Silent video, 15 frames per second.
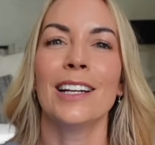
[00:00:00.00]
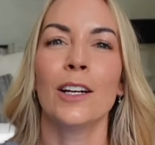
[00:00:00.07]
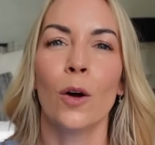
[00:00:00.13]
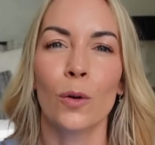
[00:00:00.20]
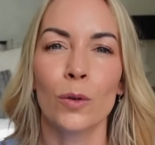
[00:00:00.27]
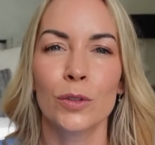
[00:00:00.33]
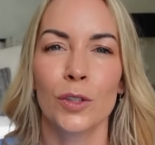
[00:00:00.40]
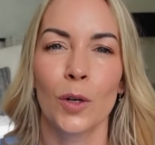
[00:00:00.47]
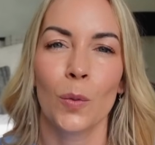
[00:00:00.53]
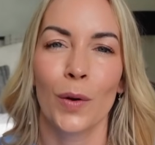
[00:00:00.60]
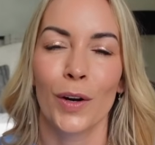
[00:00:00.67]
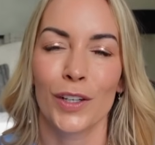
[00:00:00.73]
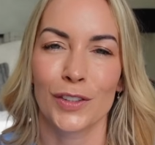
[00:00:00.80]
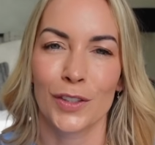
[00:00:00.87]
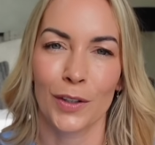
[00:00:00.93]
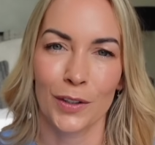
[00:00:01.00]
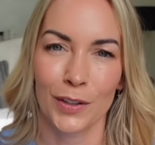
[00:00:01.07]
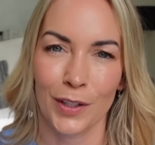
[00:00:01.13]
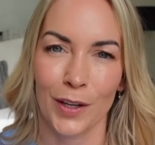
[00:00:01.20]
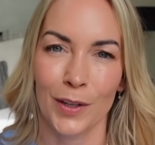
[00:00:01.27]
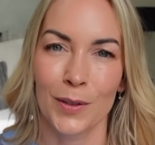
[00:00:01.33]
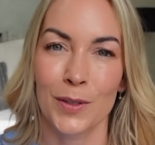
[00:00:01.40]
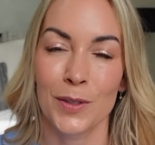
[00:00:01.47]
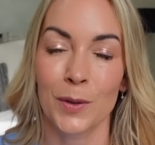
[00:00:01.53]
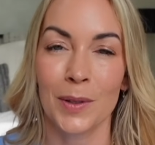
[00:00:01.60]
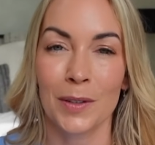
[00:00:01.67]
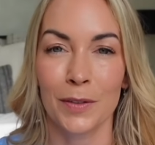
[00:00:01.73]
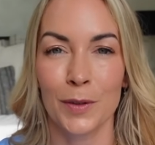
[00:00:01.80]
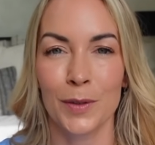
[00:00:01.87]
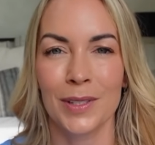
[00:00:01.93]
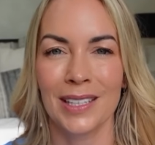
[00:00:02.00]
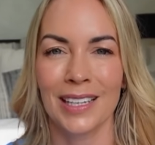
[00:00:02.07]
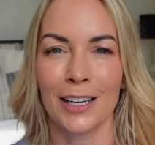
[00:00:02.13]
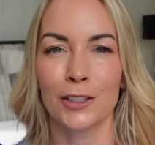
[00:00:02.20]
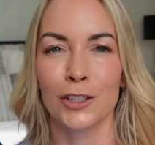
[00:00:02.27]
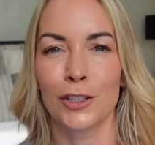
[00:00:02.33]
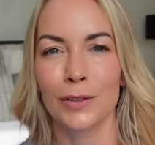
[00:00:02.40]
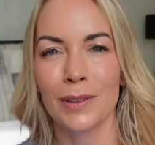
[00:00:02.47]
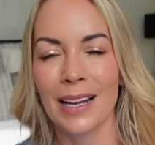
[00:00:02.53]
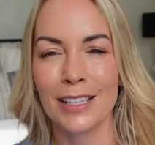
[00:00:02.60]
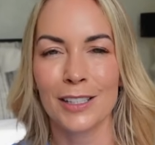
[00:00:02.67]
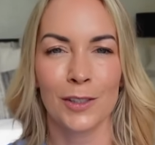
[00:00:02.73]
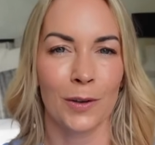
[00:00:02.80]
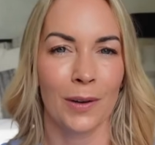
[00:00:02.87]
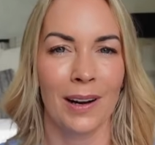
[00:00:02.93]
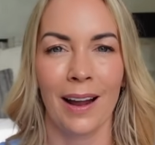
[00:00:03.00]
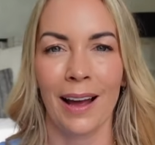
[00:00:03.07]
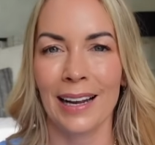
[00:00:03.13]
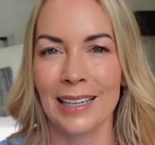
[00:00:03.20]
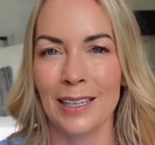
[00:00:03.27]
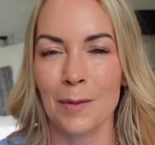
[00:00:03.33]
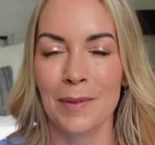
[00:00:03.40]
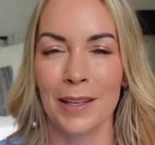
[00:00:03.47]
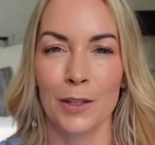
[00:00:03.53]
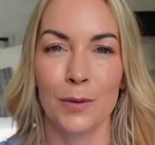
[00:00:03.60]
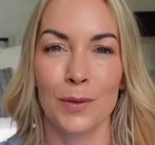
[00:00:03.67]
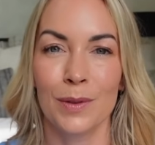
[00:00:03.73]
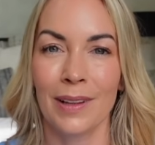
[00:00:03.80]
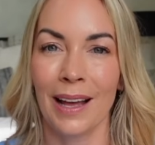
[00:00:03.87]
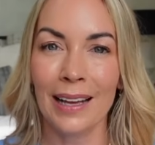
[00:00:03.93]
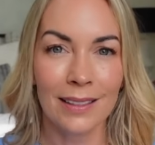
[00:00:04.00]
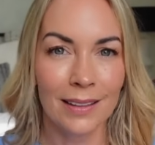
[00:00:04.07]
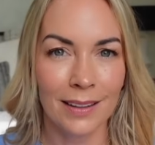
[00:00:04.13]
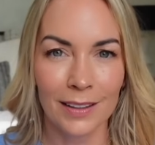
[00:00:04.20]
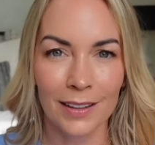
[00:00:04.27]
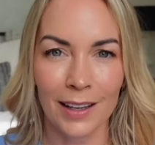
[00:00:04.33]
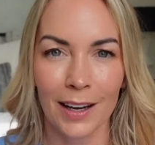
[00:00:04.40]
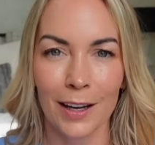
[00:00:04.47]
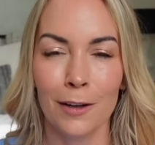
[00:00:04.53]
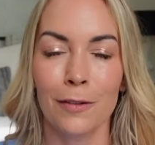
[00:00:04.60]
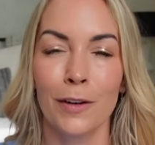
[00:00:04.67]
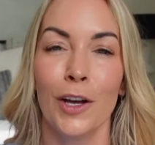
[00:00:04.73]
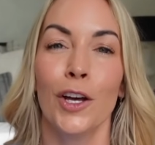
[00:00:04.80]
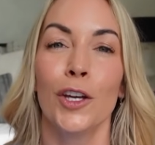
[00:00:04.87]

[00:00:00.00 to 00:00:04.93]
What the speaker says: it also works on clothes. So if you see a dress or an item that you like the look of,